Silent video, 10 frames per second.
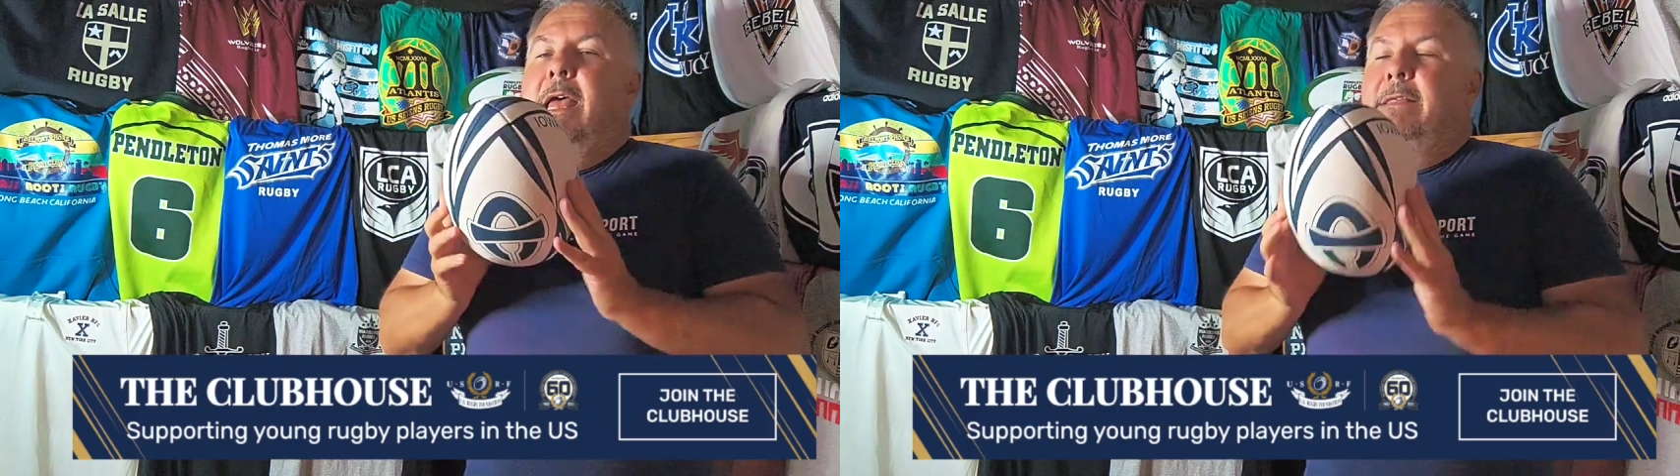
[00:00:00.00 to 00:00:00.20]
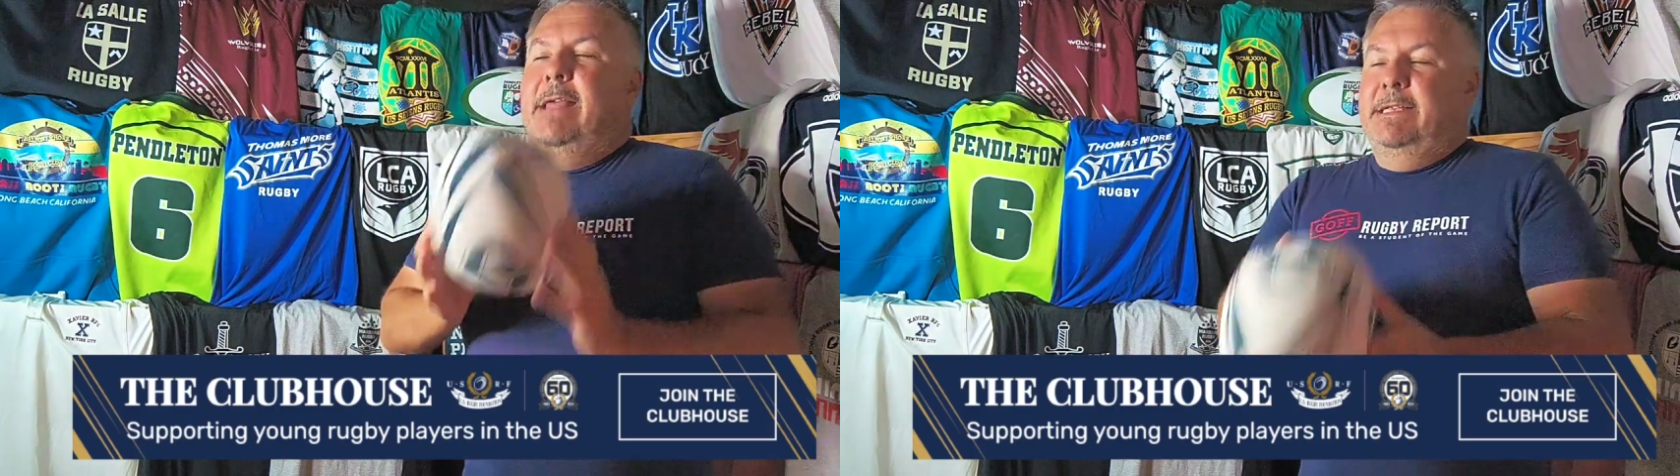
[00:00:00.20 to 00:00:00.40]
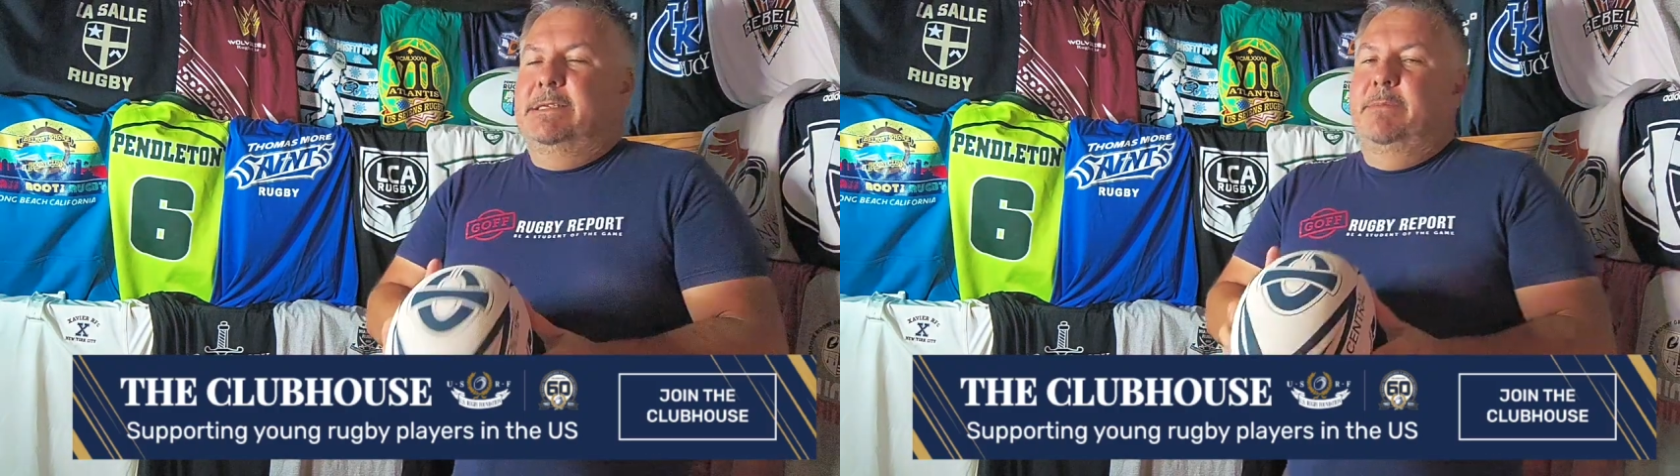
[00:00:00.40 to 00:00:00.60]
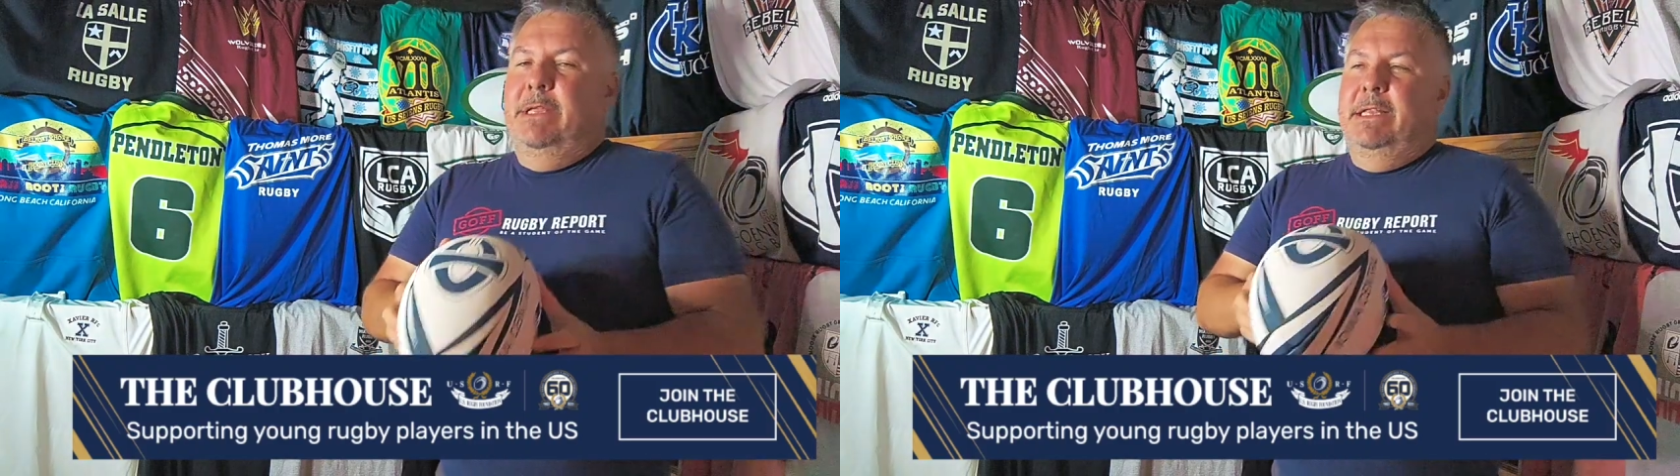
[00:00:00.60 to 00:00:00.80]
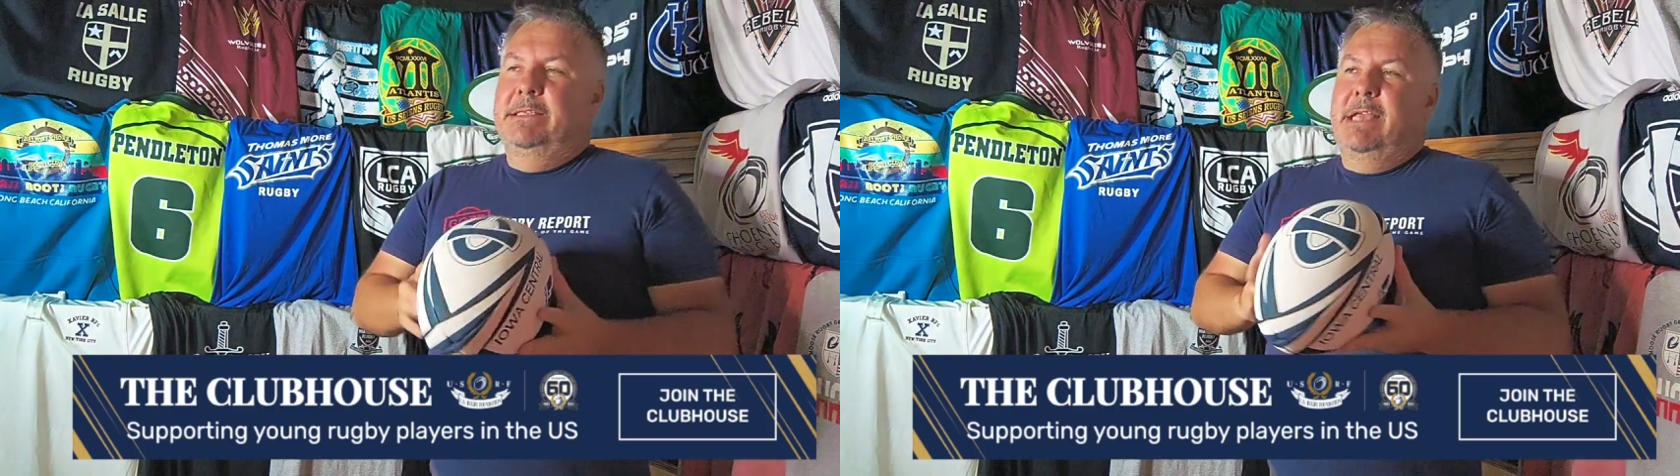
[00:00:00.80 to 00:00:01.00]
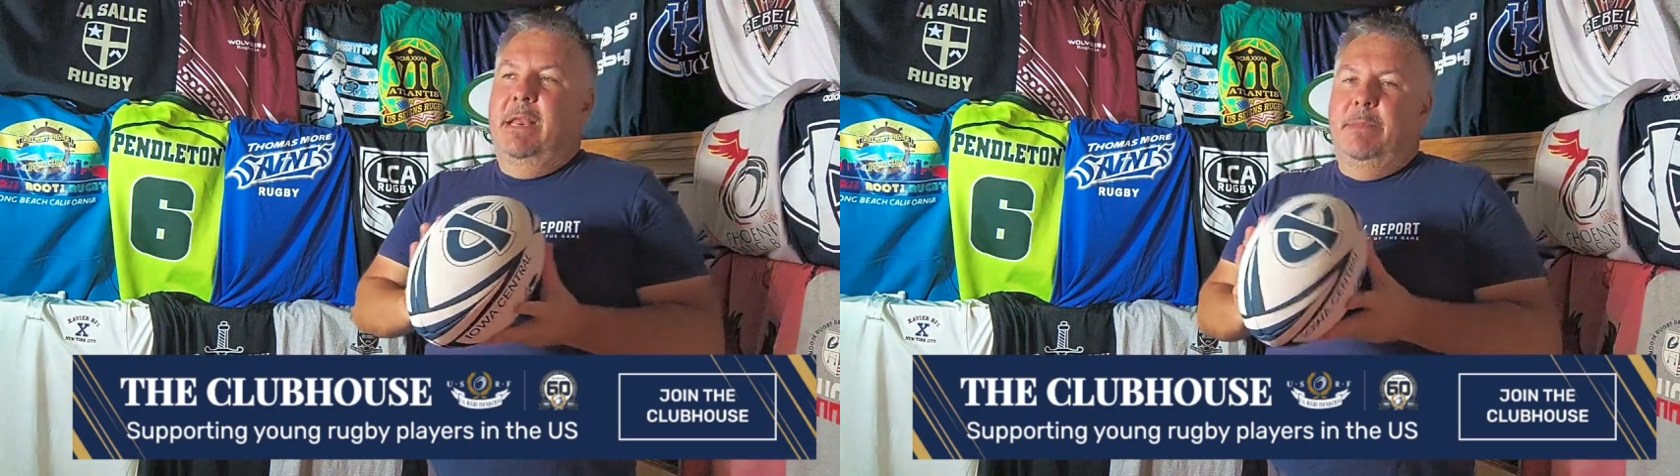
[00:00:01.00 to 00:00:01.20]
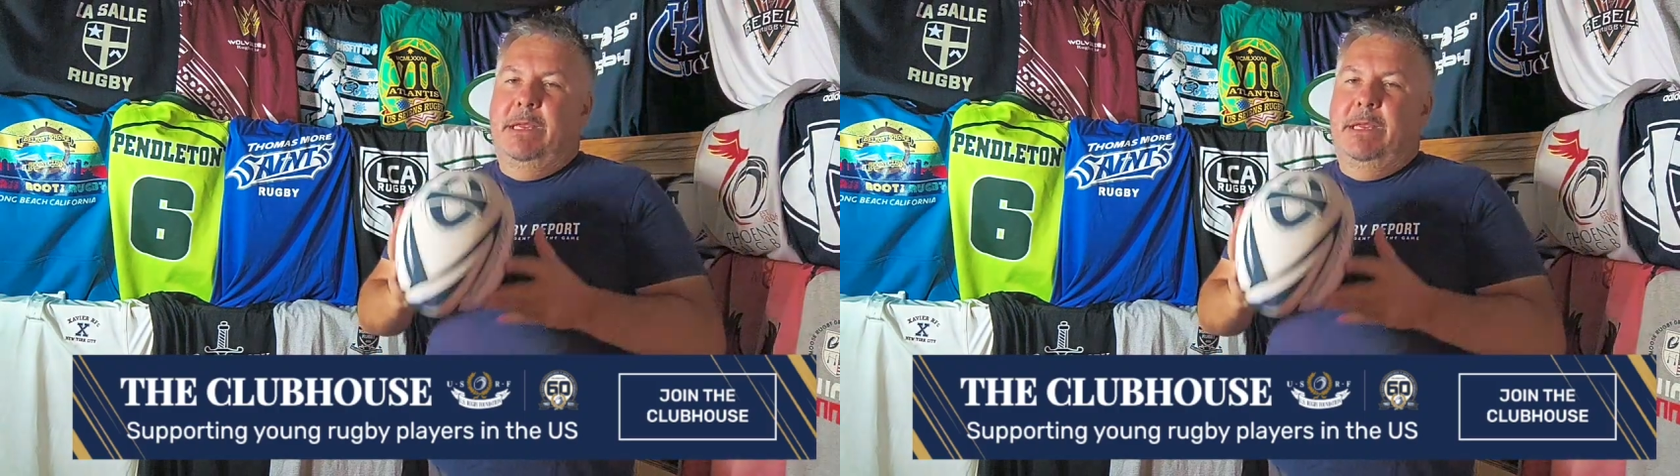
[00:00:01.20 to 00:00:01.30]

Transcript: That's something that's got to be